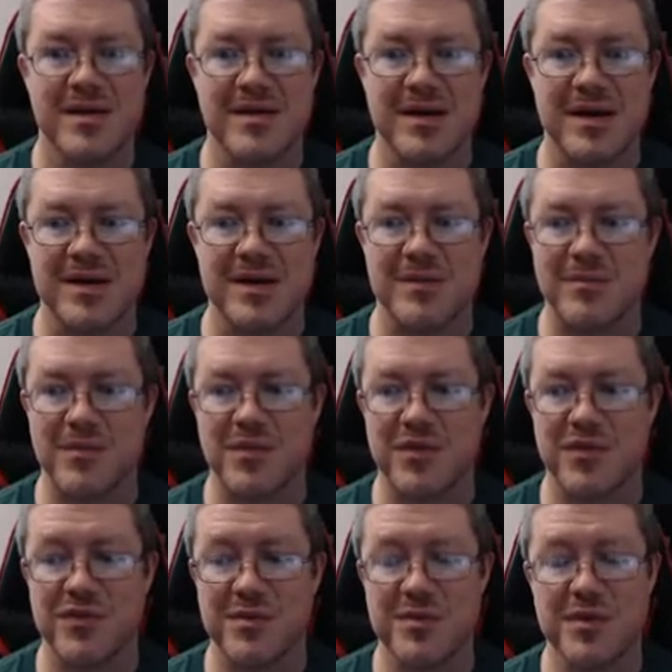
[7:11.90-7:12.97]
And
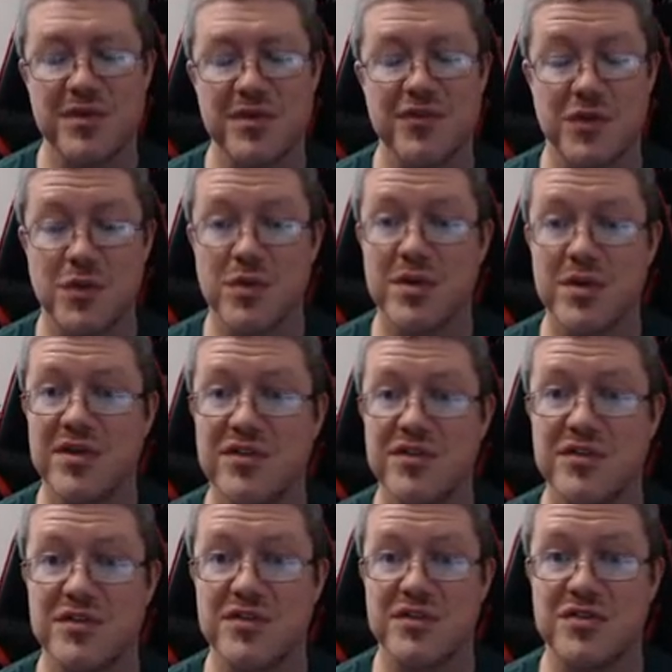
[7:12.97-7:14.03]
some of the stories
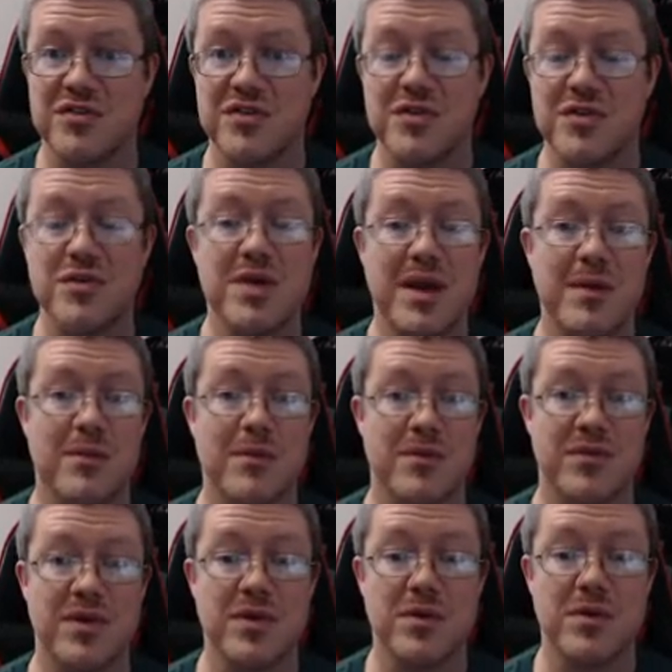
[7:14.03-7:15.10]
do get
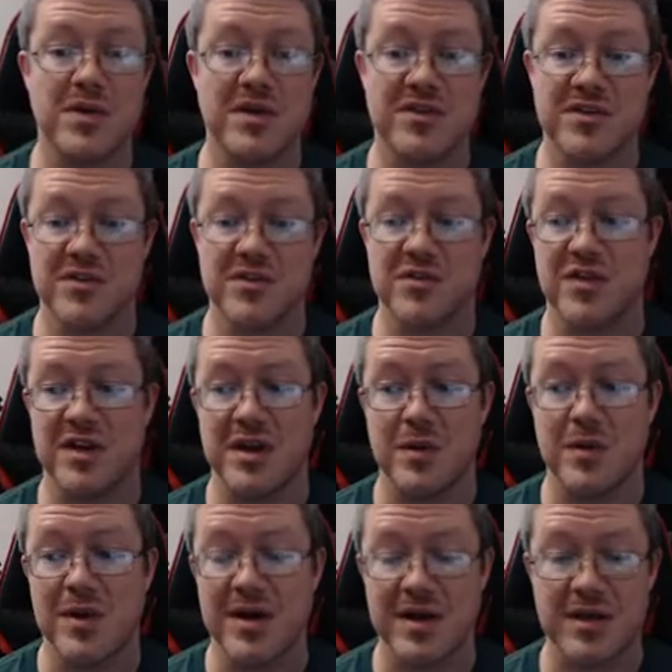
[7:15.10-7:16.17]
revealed, and it's understanding
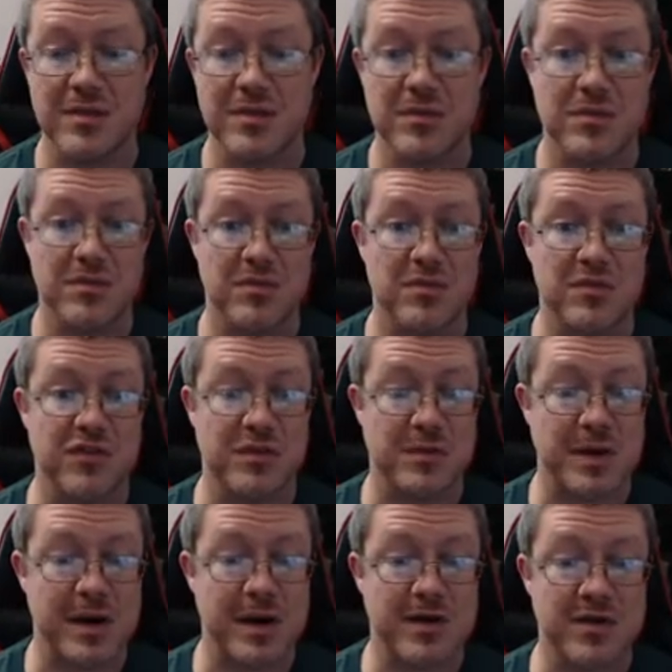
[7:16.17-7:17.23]
when some
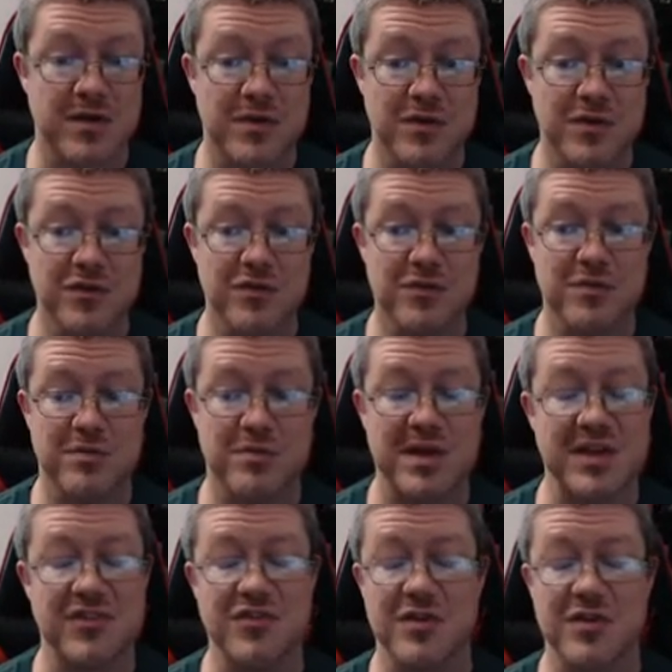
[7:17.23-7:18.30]
characters
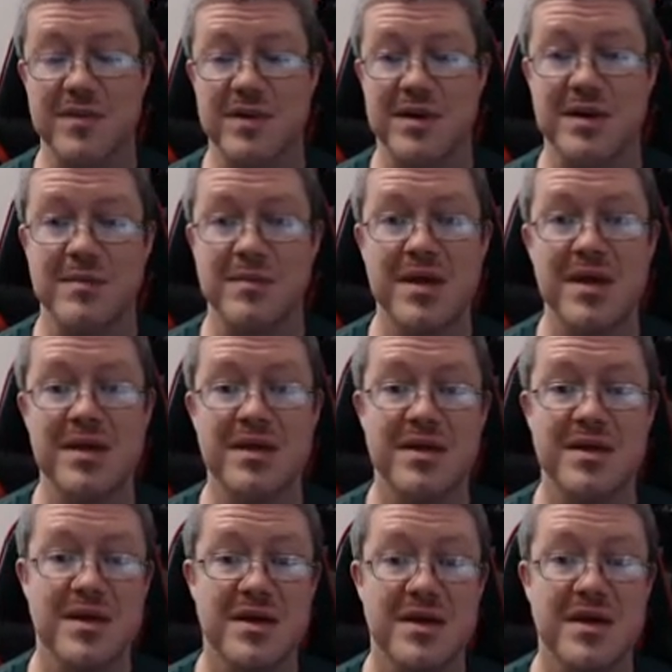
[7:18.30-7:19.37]
manage to overcome that.
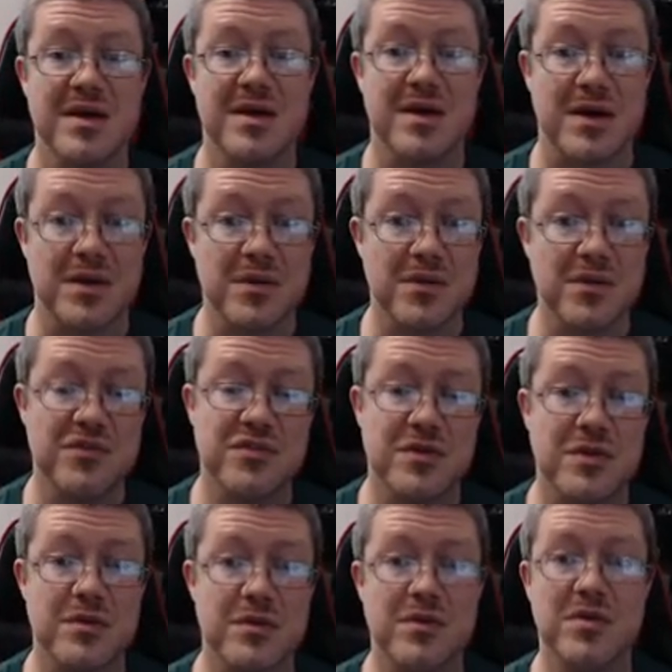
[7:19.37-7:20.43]
Others
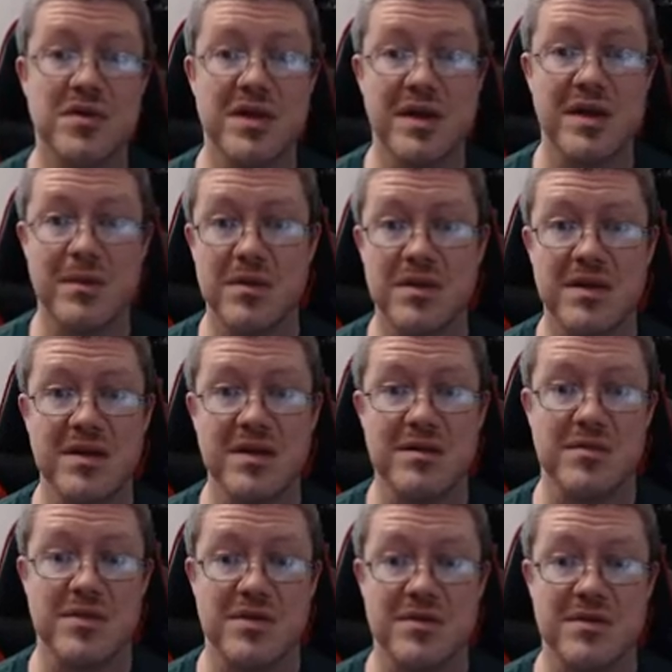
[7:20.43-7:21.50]
don't really get
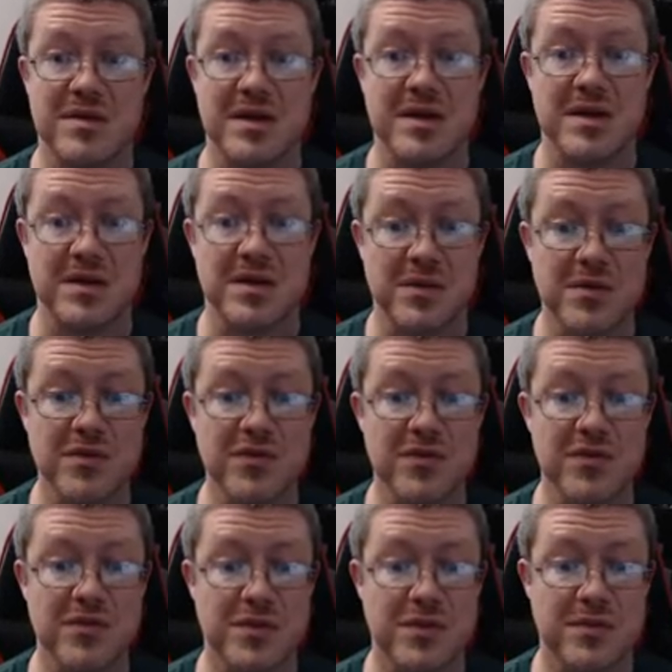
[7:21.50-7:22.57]
redeemed, and others,
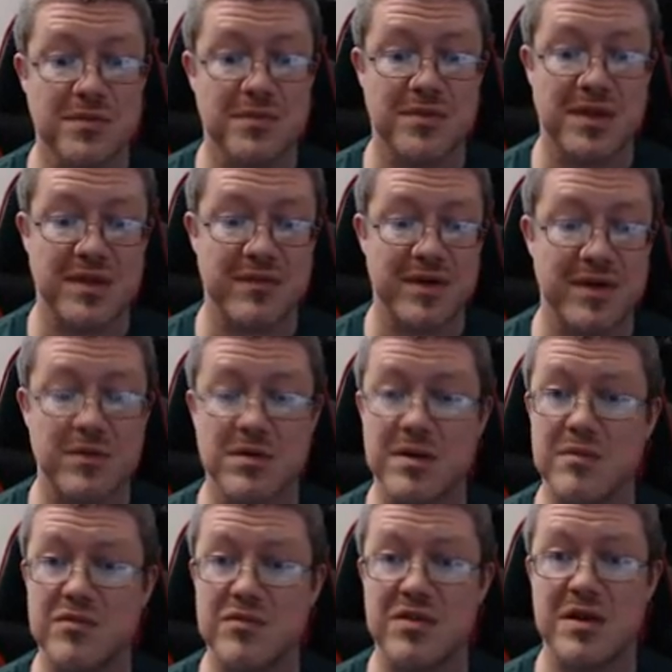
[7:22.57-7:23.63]
they find
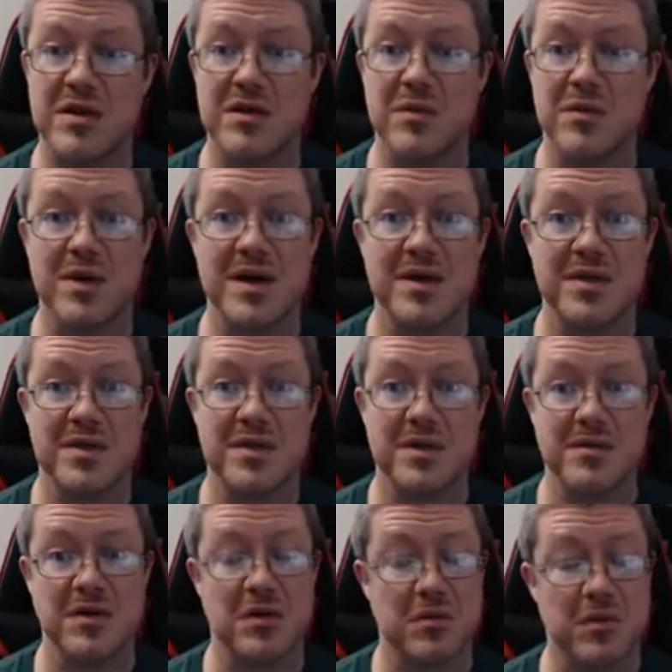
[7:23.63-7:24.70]
redemption in a way that
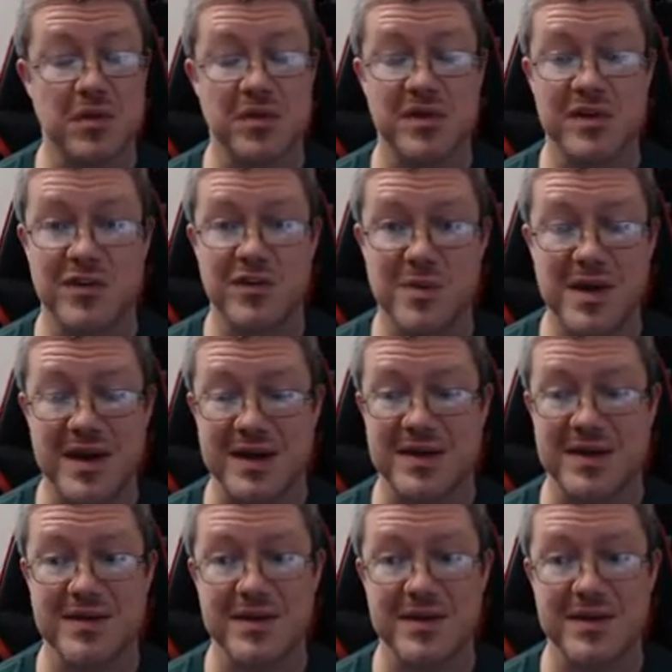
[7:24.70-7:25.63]
you don't really expect.